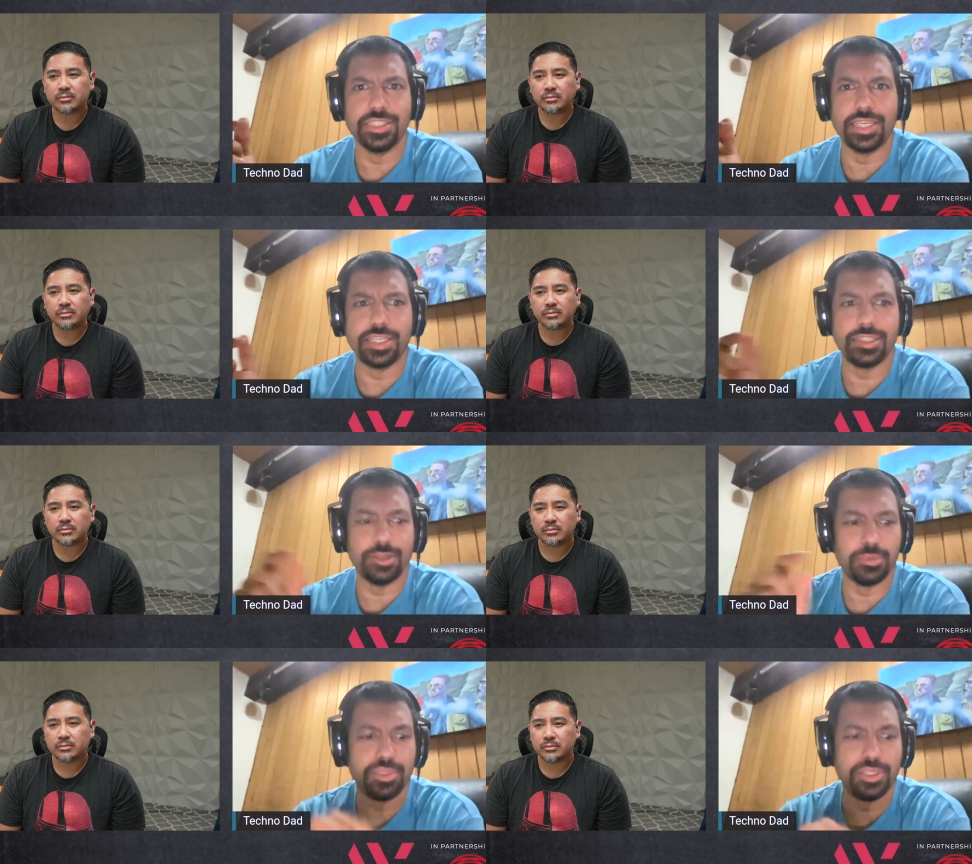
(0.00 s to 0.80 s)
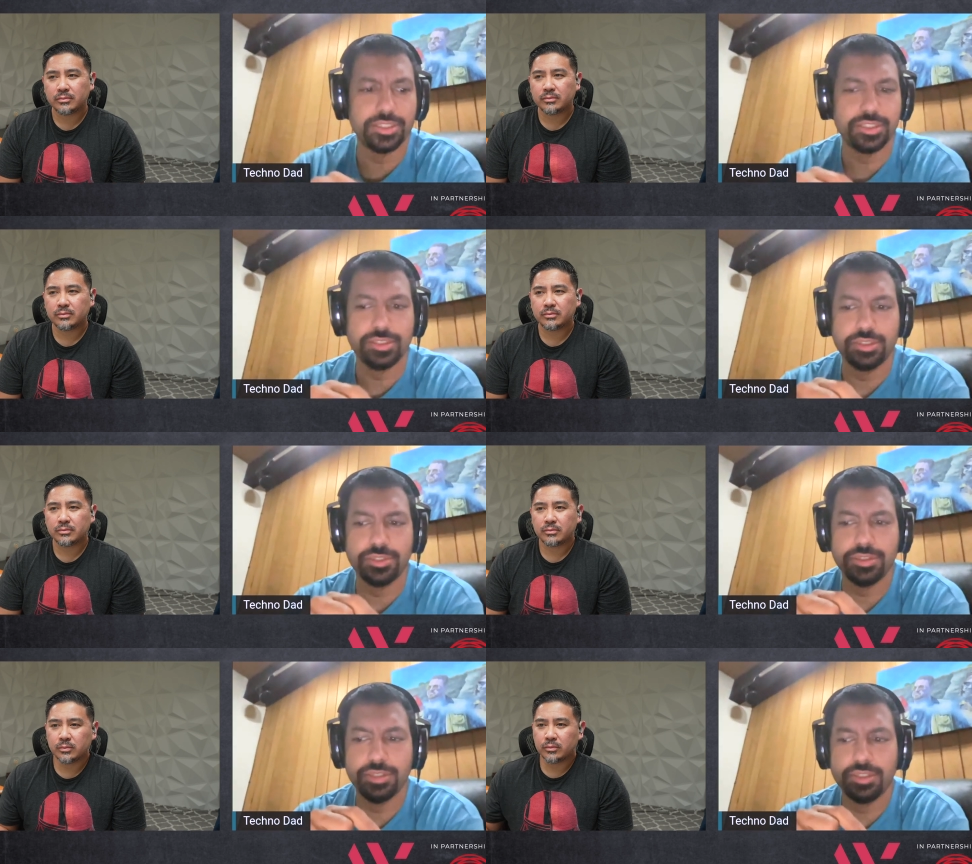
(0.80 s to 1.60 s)
Speaker 1: And, like, you know, I plugged
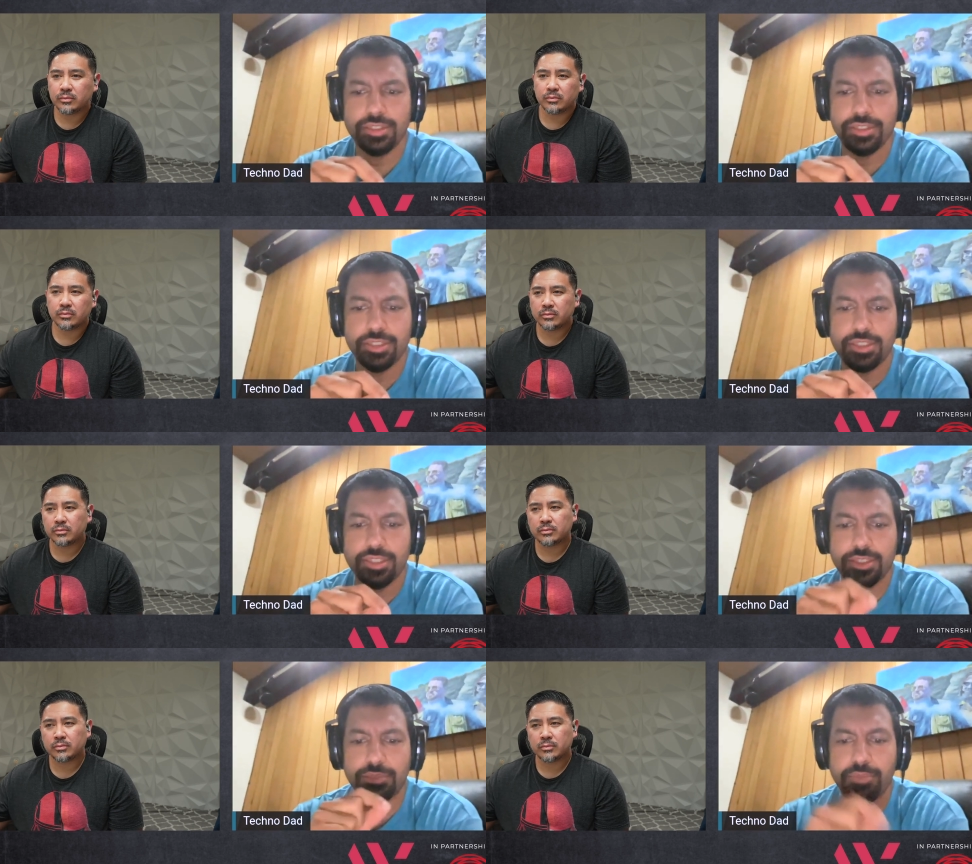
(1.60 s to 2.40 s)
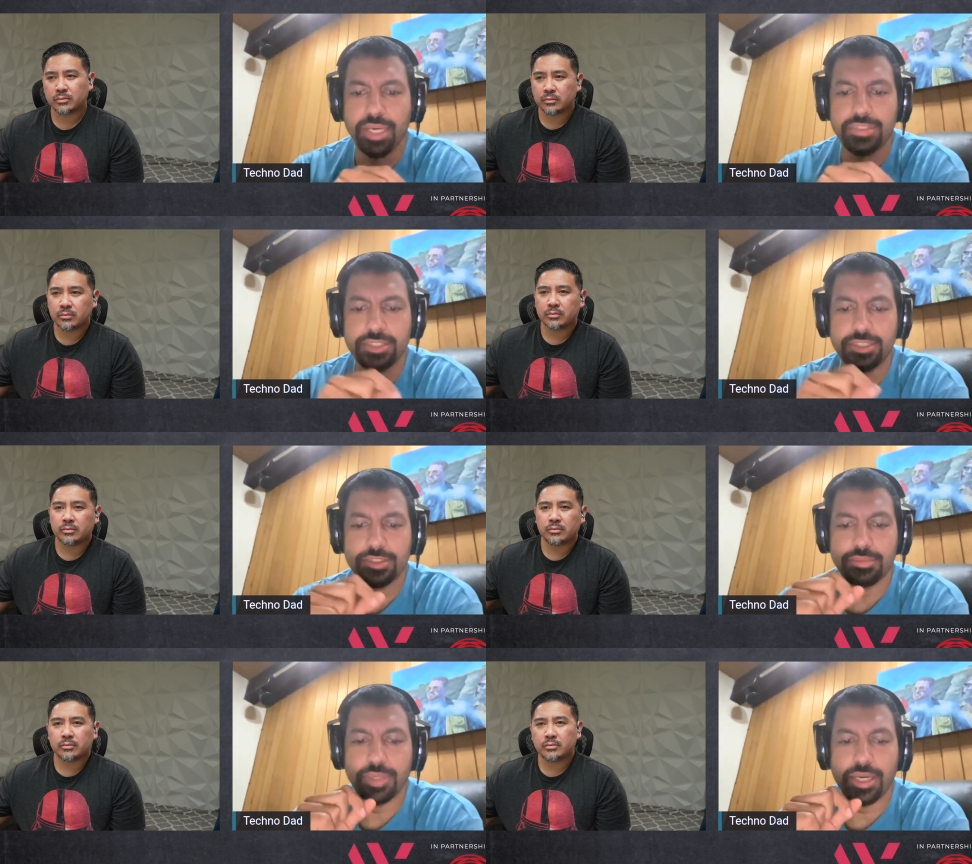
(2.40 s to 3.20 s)
the mics
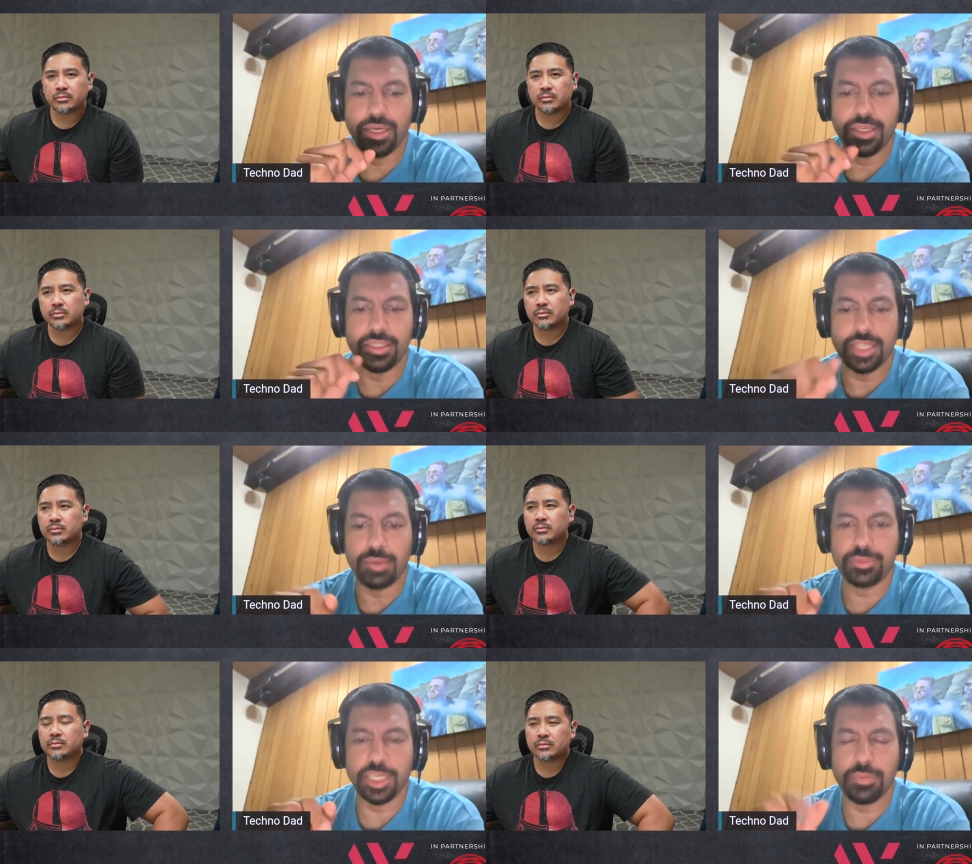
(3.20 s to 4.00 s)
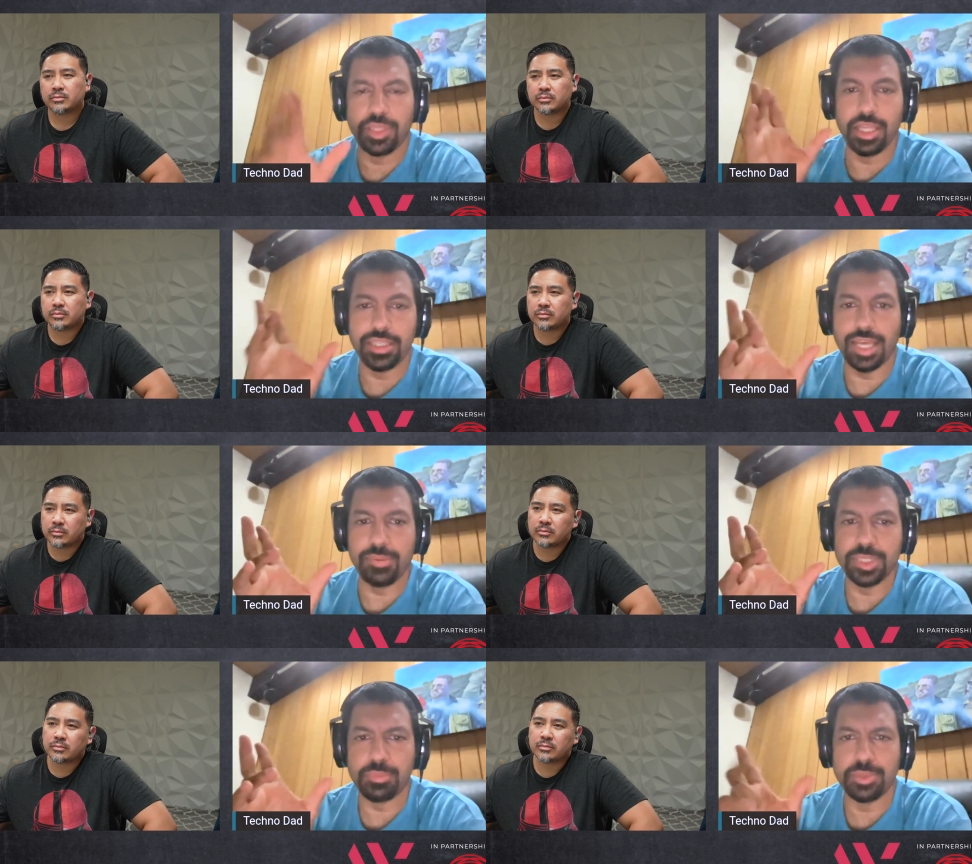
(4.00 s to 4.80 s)
into my laptop, and that
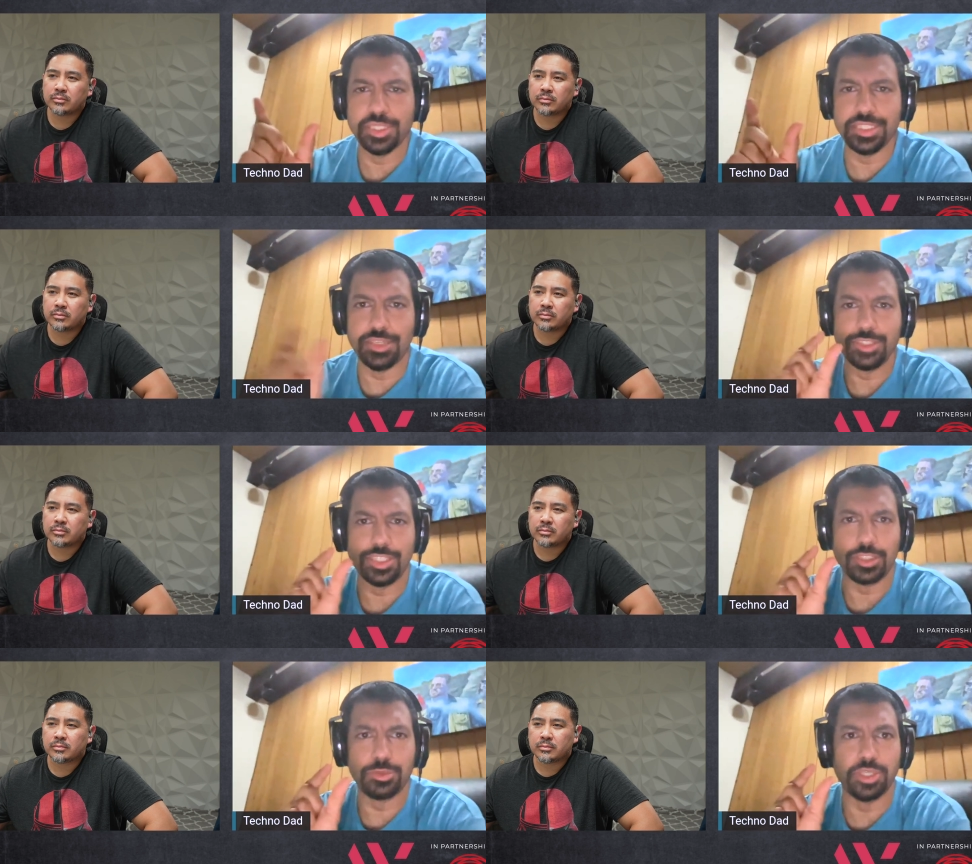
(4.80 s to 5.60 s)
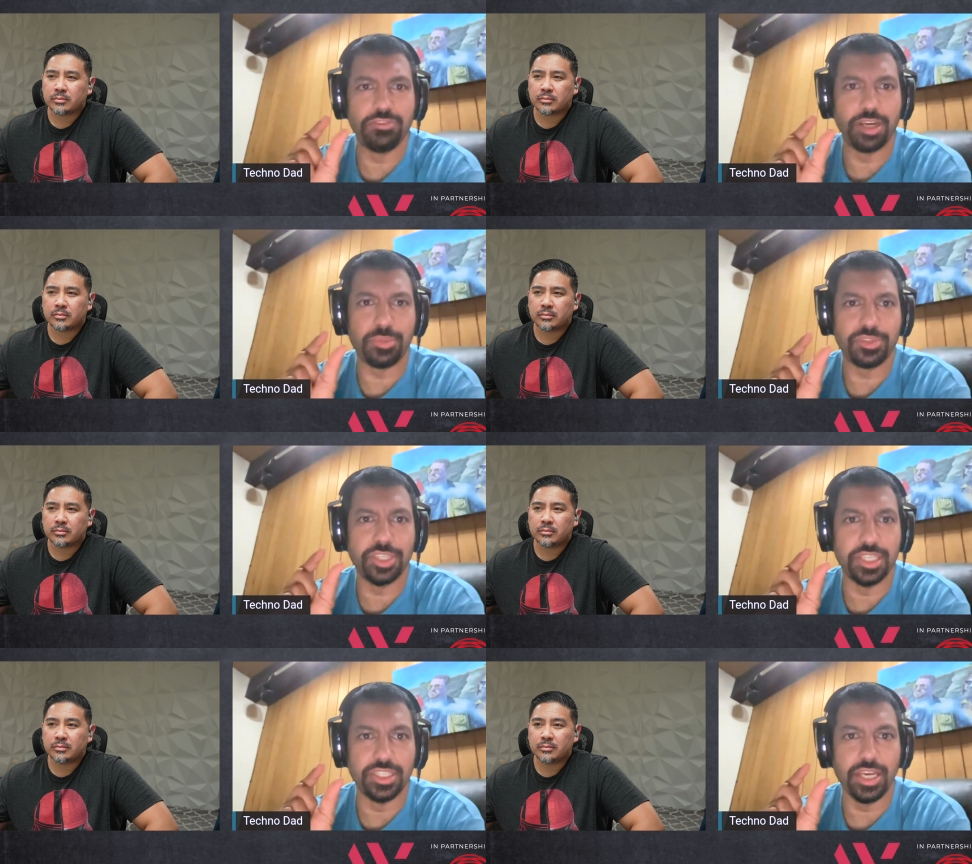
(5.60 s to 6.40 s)
laptop put it down to like
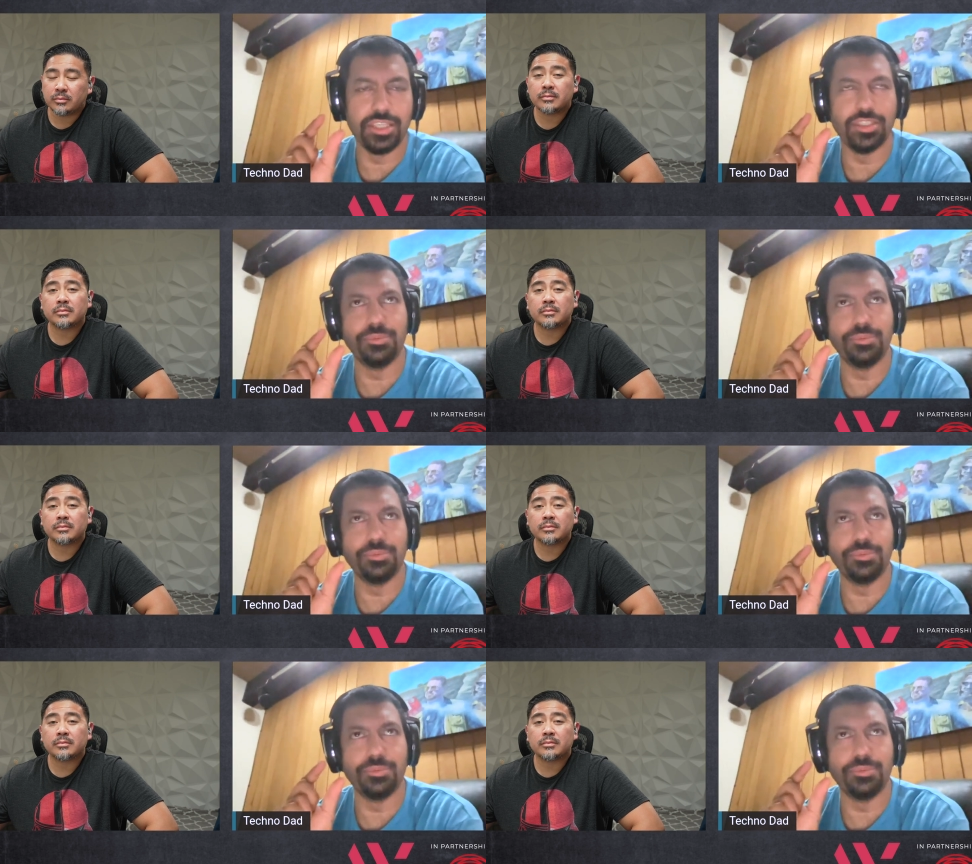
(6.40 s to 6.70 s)
25% gain.